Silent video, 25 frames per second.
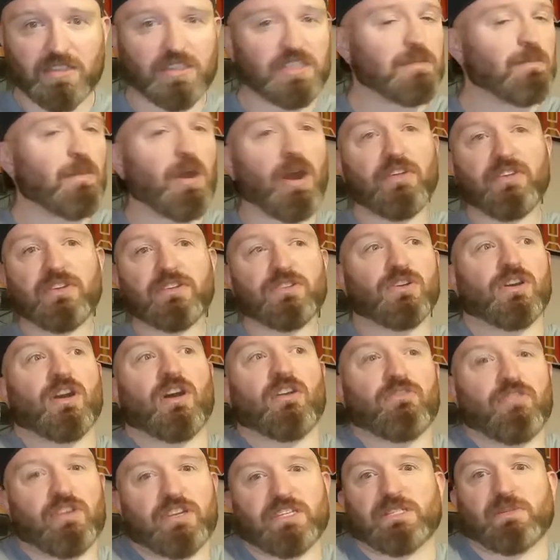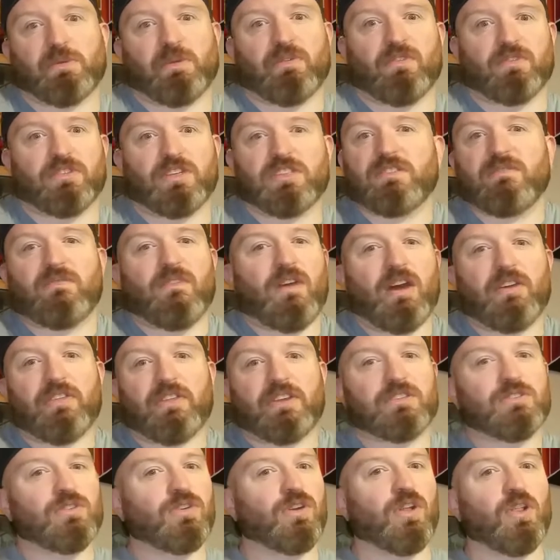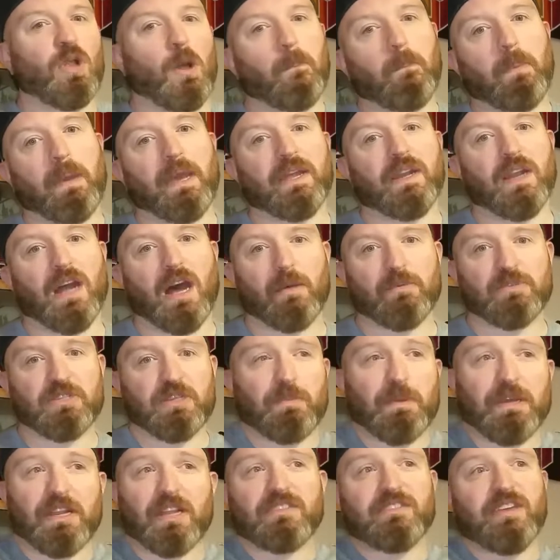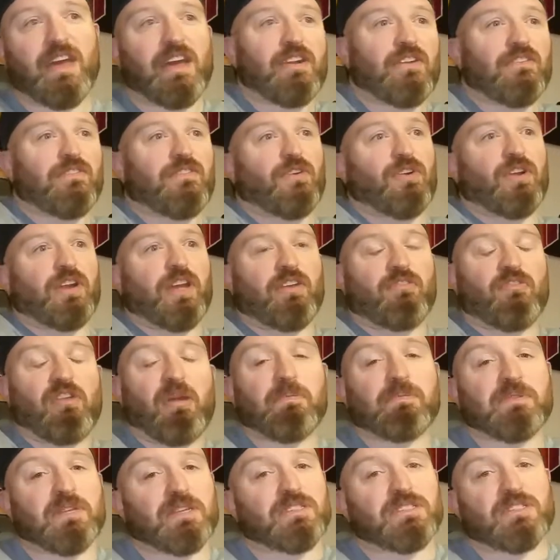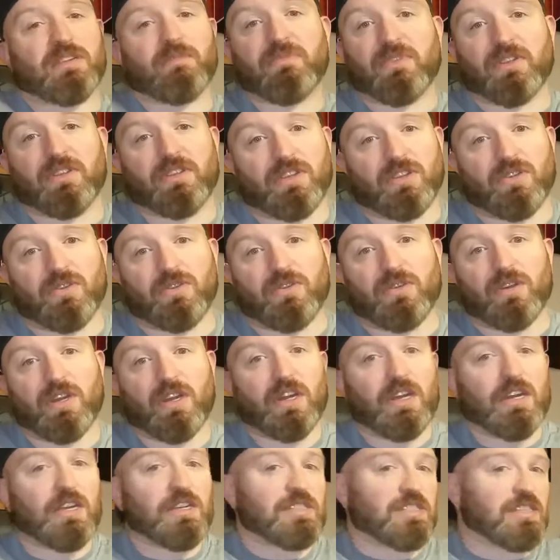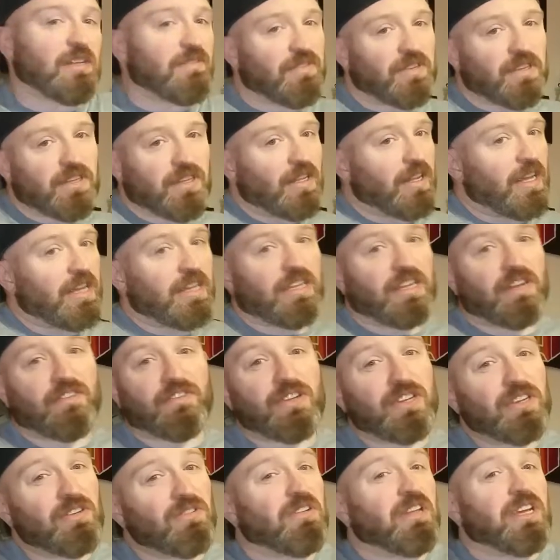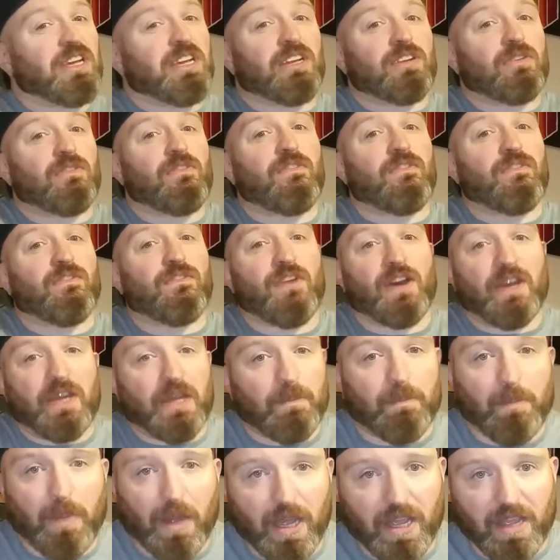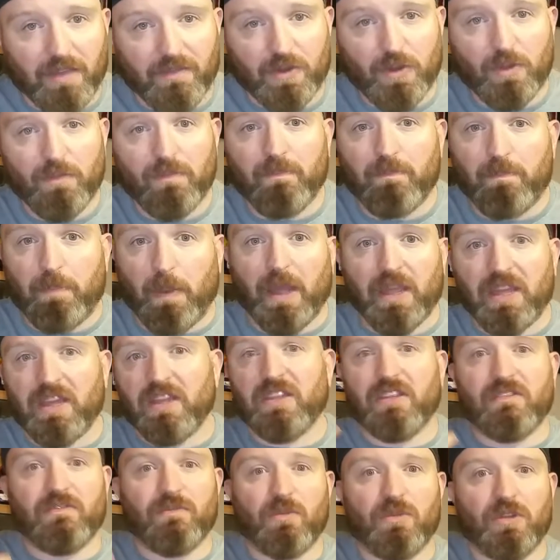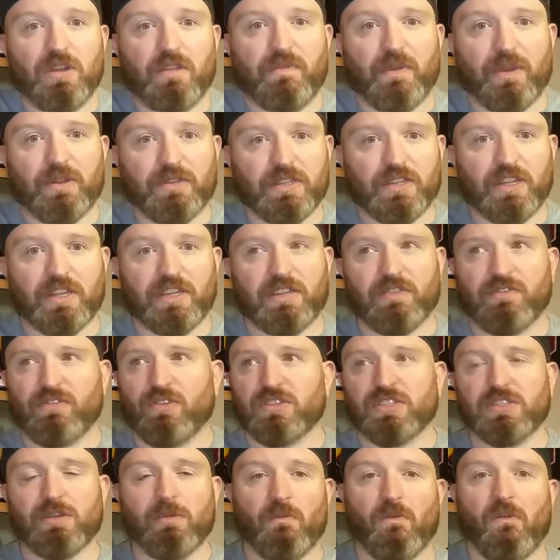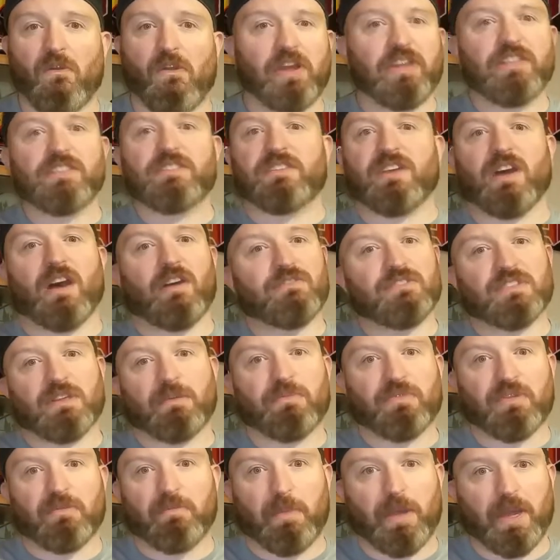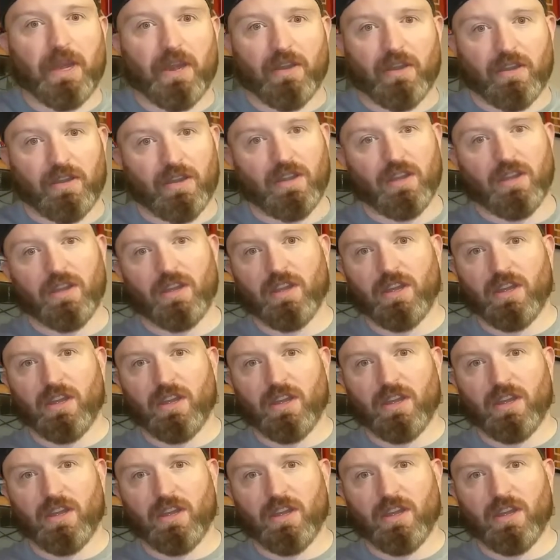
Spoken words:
Doesn't matter that he's not got a wrist swivel. Doesn't matter that he's not got a lot of paint apps. You paid a tenner for it. It represents something you know, something you like. And if you don't like it, don't fucking buy it. But don't buy it and then moan about it like you've got some right to have something better.